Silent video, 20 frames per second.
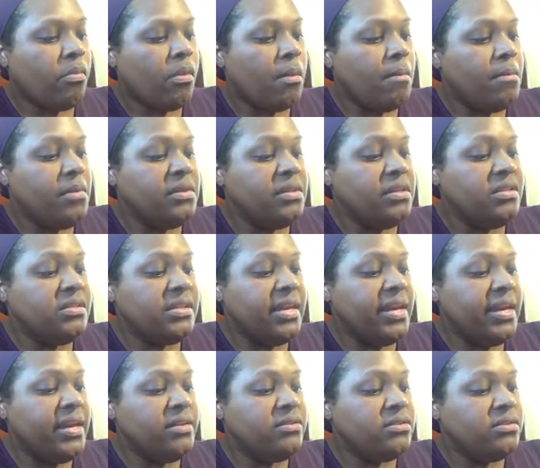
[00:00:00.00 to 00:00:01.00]
But these
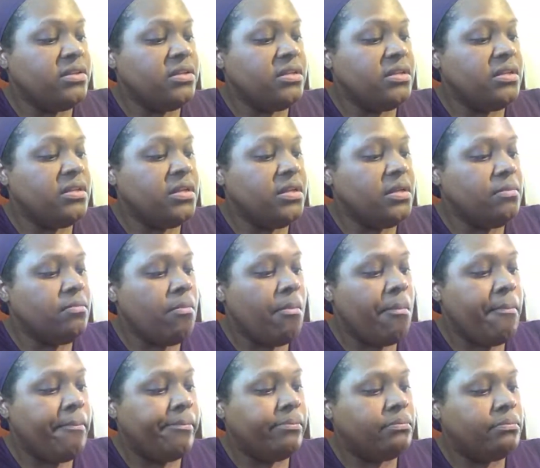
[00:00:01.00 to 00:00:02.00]
eggs are good.
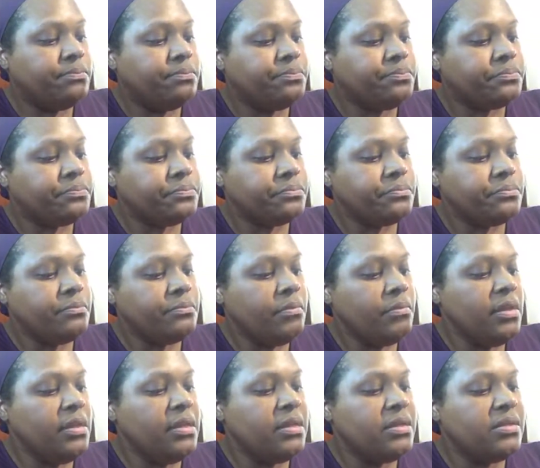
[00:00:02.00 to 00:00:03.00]

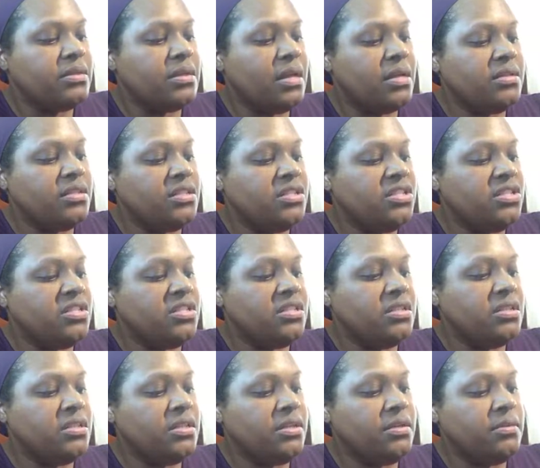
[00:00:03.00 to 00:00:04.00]
The sausage is
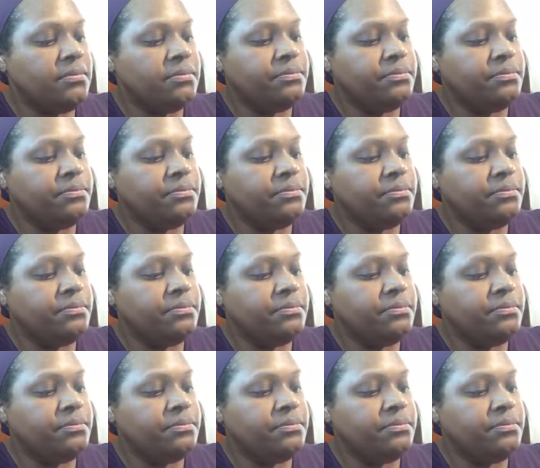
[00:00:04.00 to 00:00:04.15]
good.